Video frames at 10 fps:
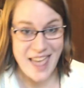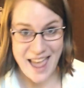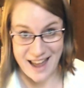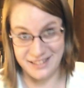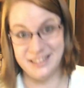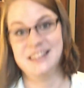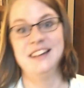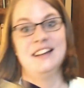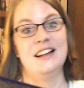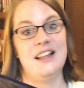then
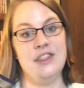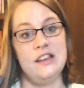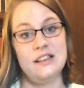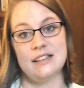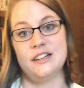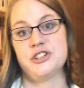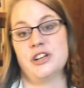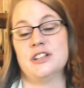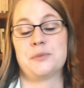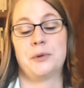these
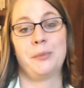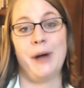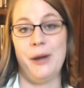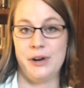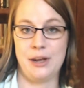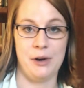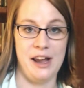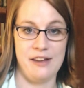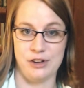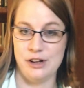editions were buy one, get one
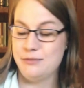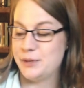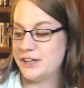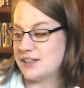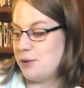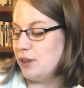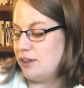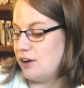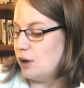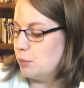half off because I went
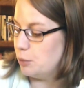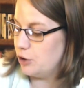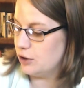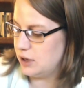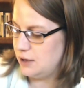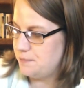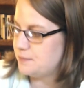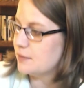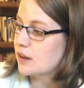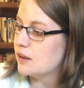there on Memorial Day.
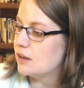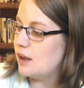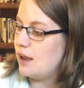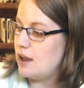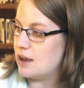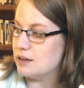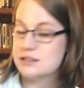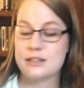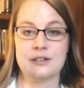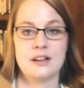And
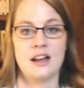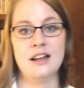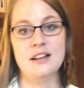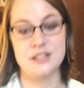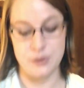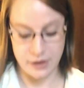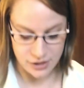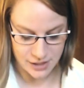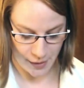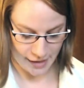so I
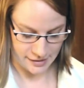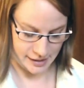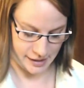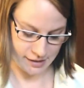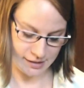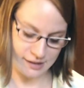also had to get